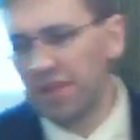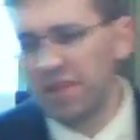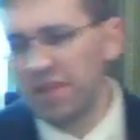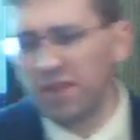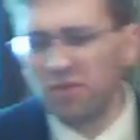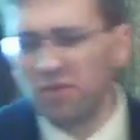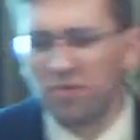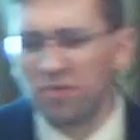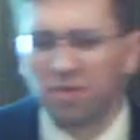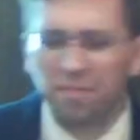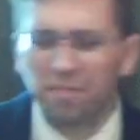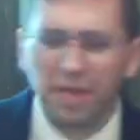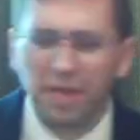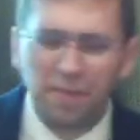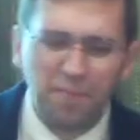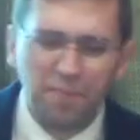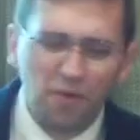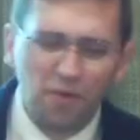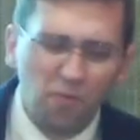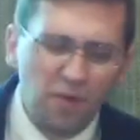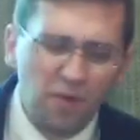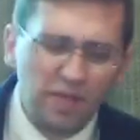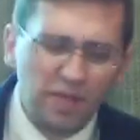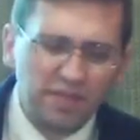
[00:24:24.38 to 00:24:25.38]
When
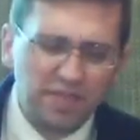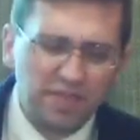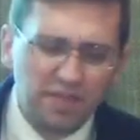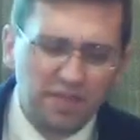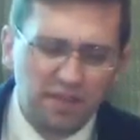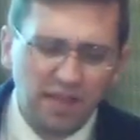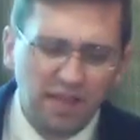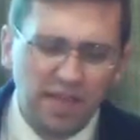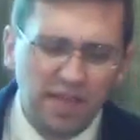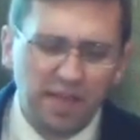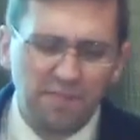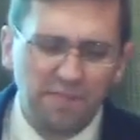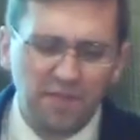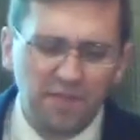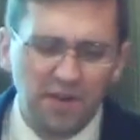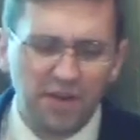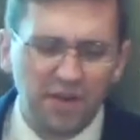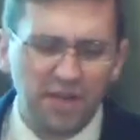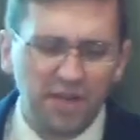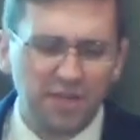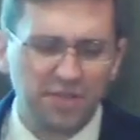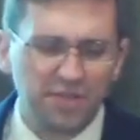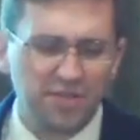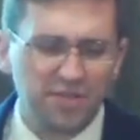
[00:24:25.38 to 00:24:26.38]
people want to claim
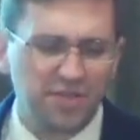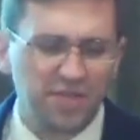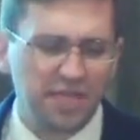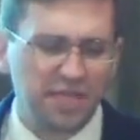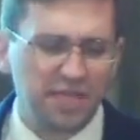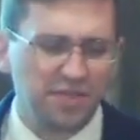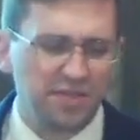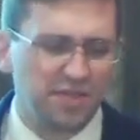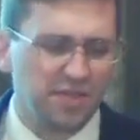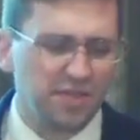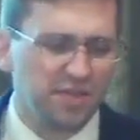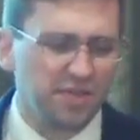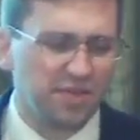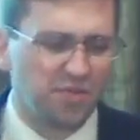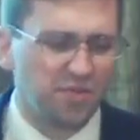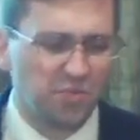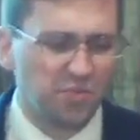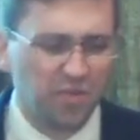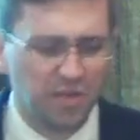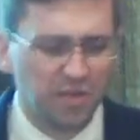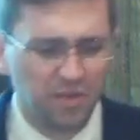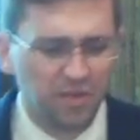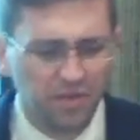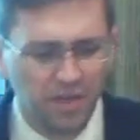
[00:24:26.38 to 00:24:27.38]
various things in this
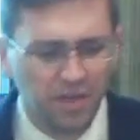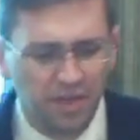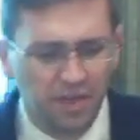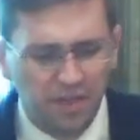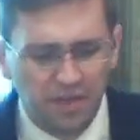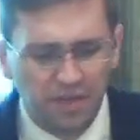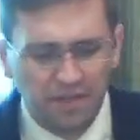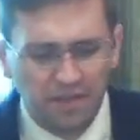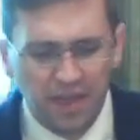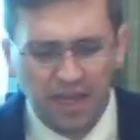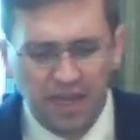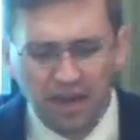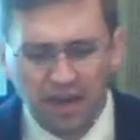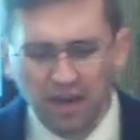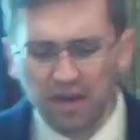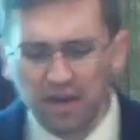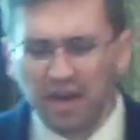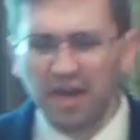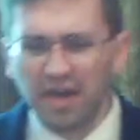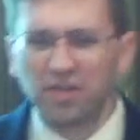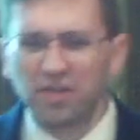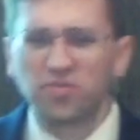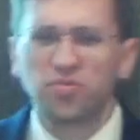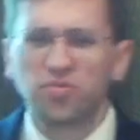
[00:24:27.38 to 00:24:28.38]
world that are
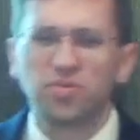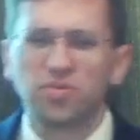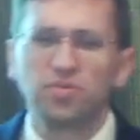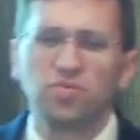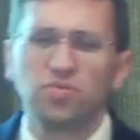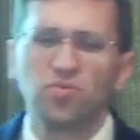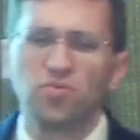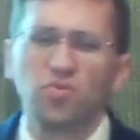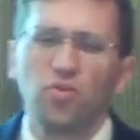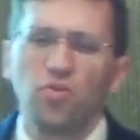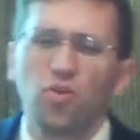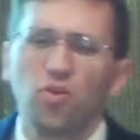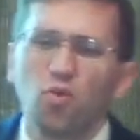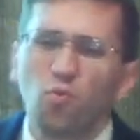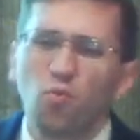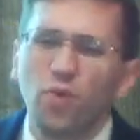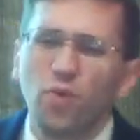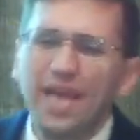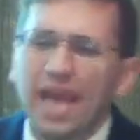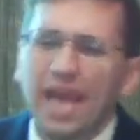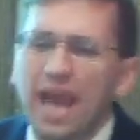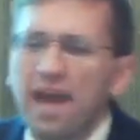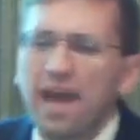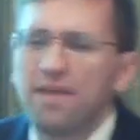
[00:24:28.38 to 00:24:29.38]
not true,
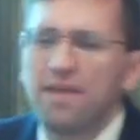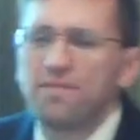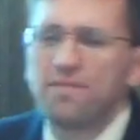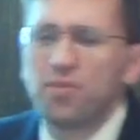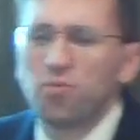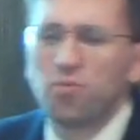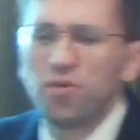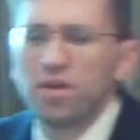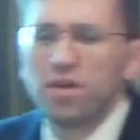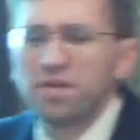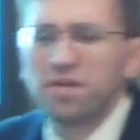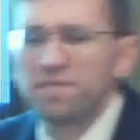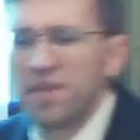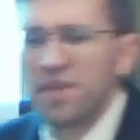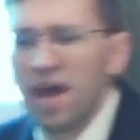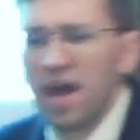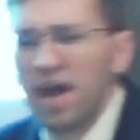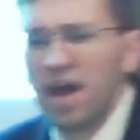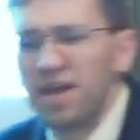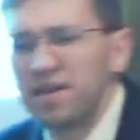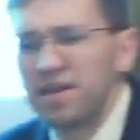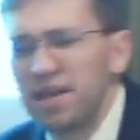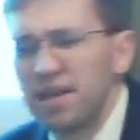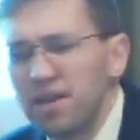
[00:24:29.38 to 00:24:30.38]
we have the Word of
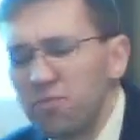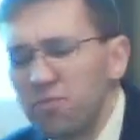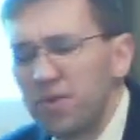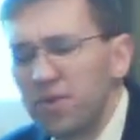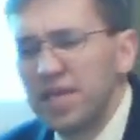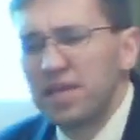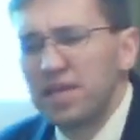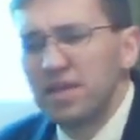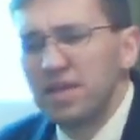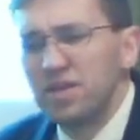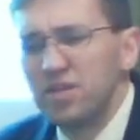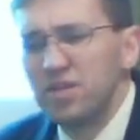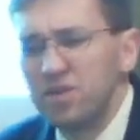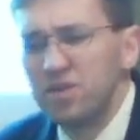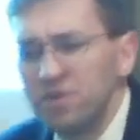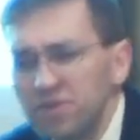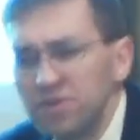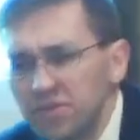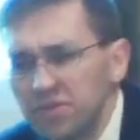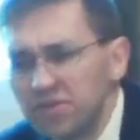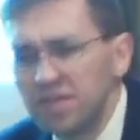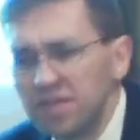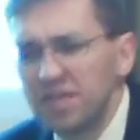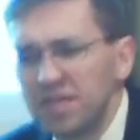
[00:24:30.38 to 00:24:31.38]
God and we can
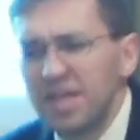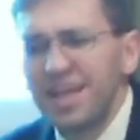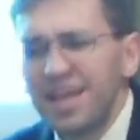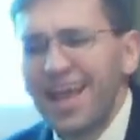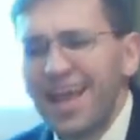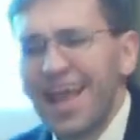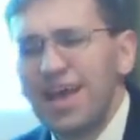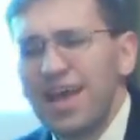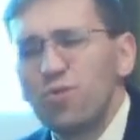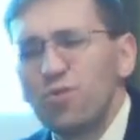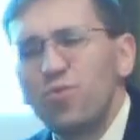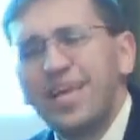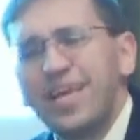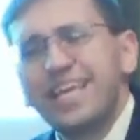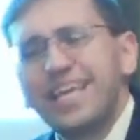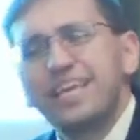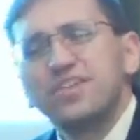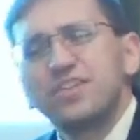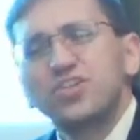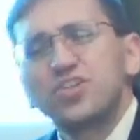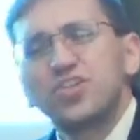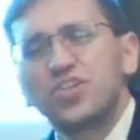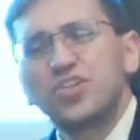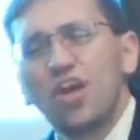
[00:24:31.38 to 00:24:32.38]
use it and we
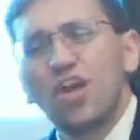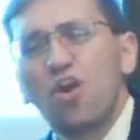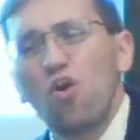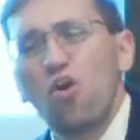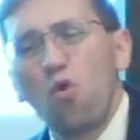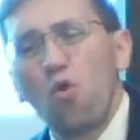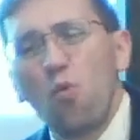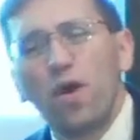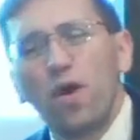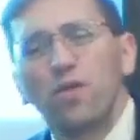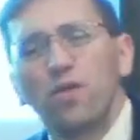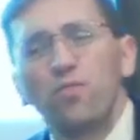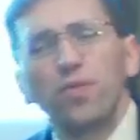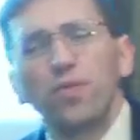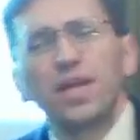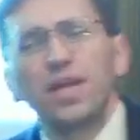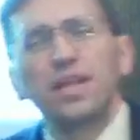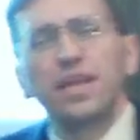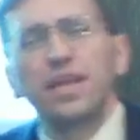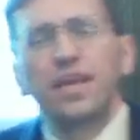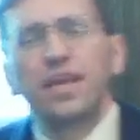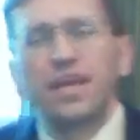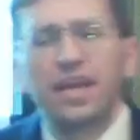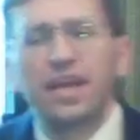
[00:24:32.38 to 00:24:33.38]
can show what
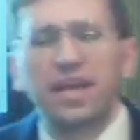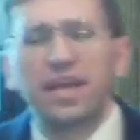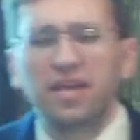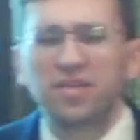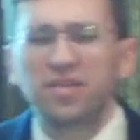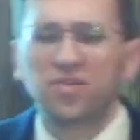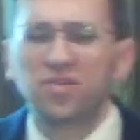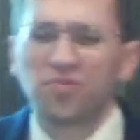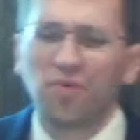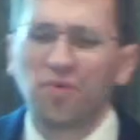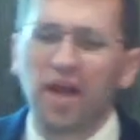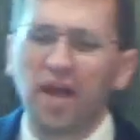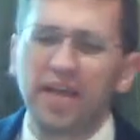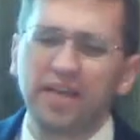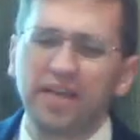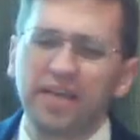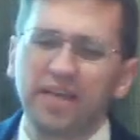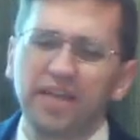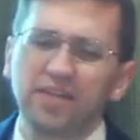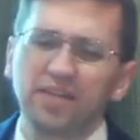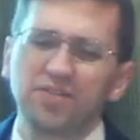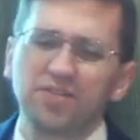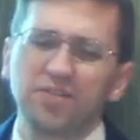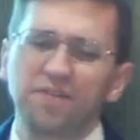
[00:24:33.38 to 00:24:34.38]
really is right
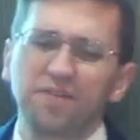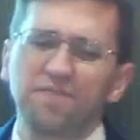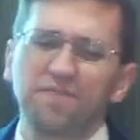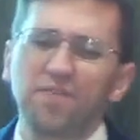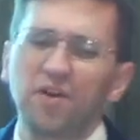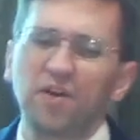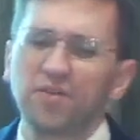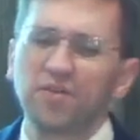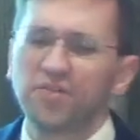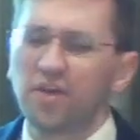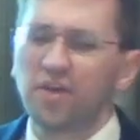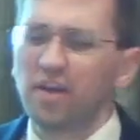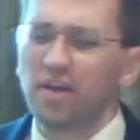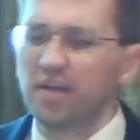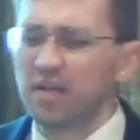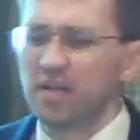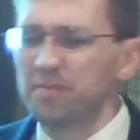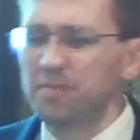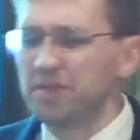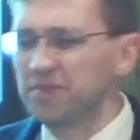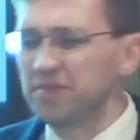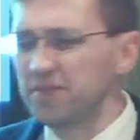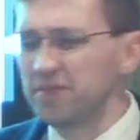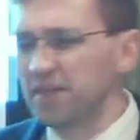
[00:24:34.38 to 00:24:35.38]
against the false
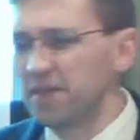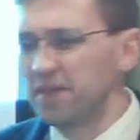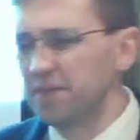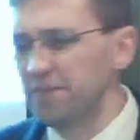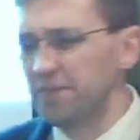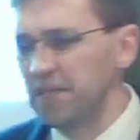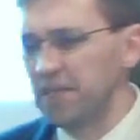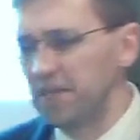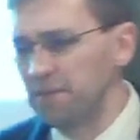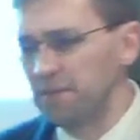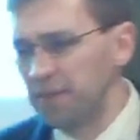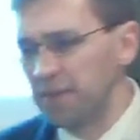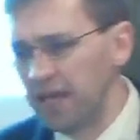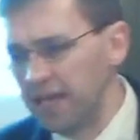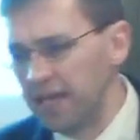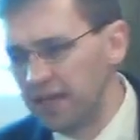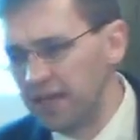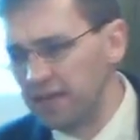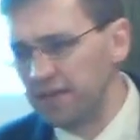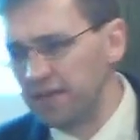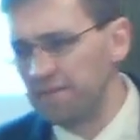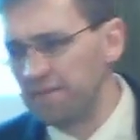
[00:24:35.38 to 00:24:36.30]
arguments that are being made,